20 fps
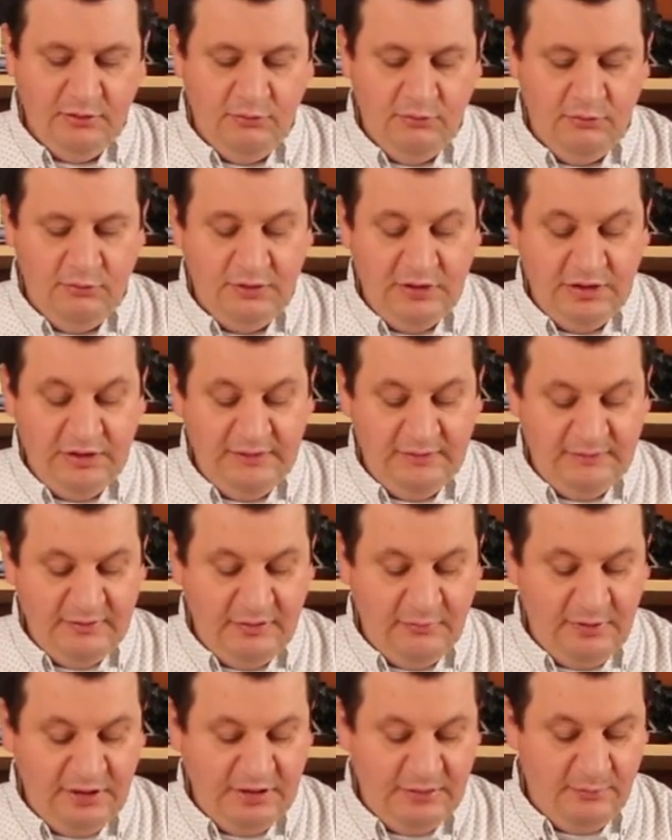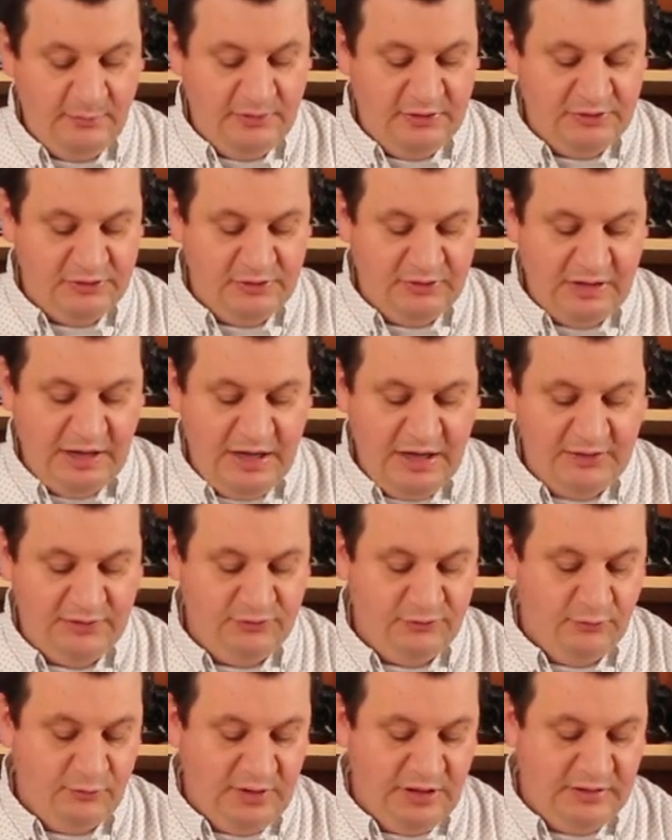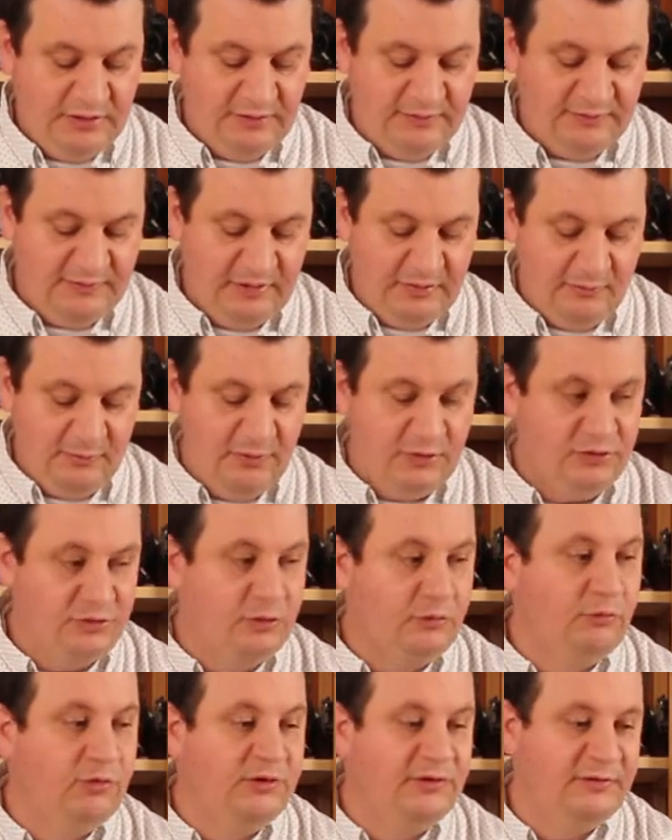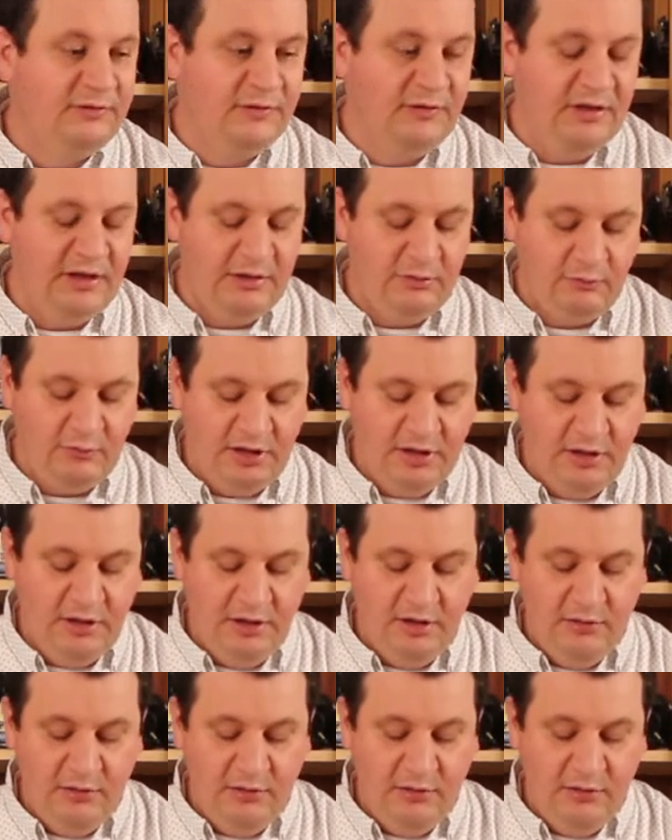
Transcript: you can easily make a picture as you made the same picture with the other one.